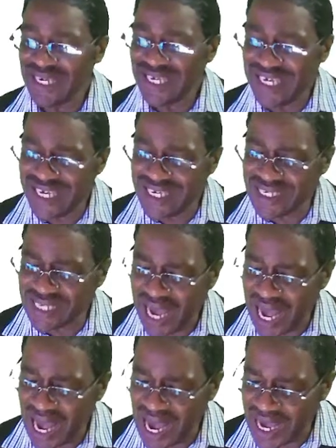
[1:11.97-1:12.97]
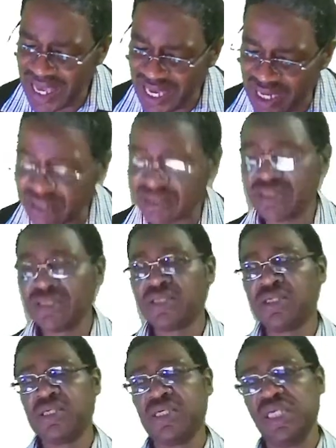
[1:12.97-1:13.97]
is higher,
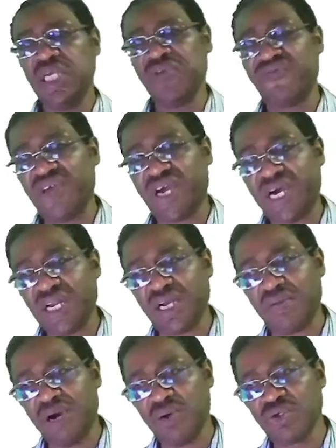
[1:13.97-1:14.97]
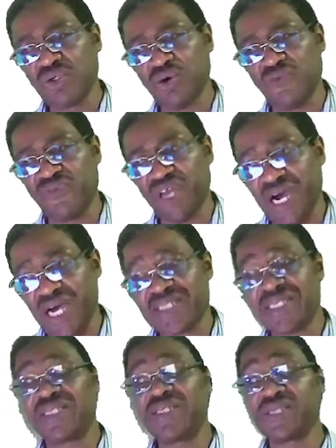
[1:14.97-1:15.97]
if the carrying amount of the
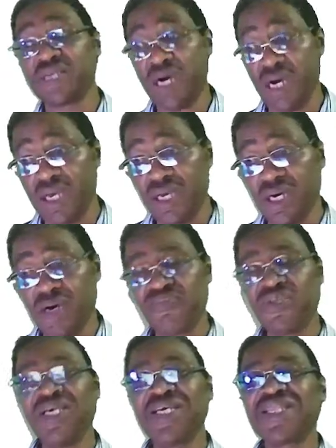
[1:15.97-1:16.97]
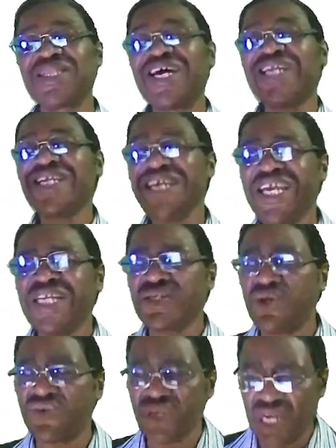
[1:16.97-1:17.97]
asset is higher than each
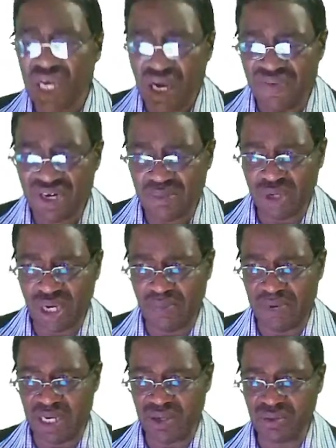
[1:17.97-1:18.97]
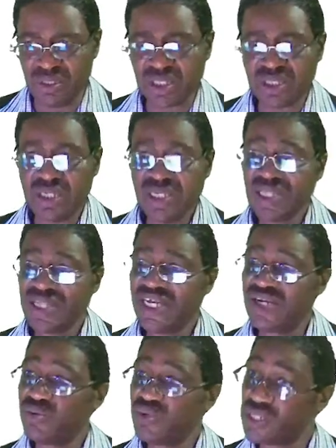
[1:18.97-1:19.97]
recoverable amount, then
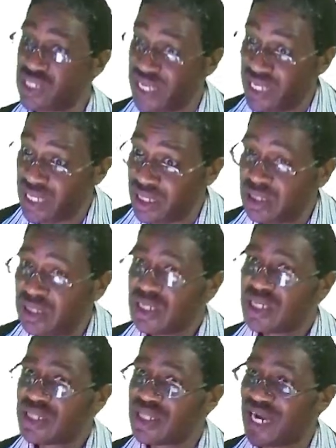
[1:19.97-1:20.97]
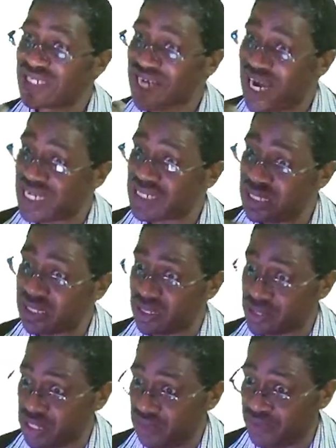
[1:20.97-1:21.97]
we say that asset has
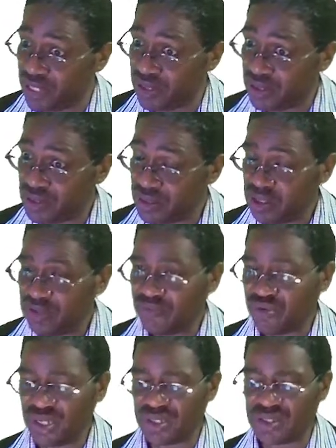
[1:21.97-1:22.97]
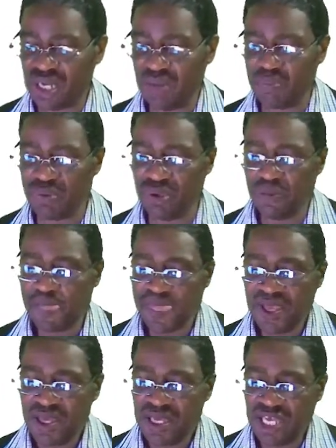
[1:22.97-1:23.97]
suffered. For example,
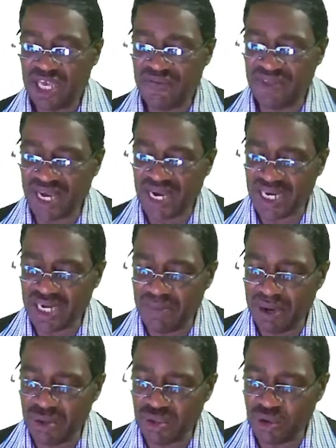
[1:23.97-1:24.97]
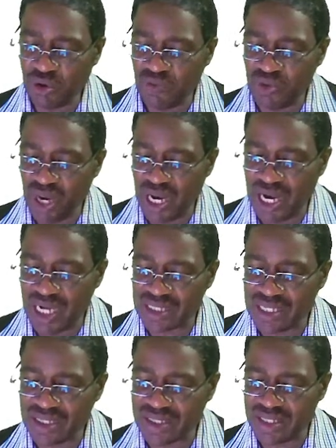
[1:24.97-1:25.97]
if the carrying amount of your
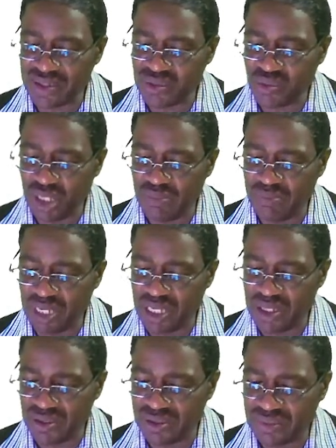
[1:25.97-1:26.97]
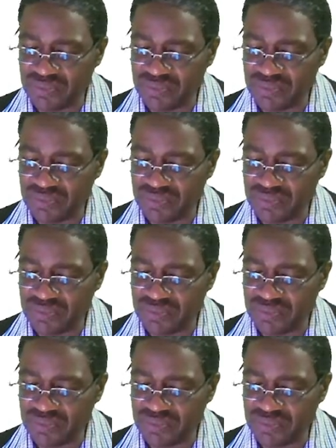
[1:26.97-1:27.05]
asset is 1 million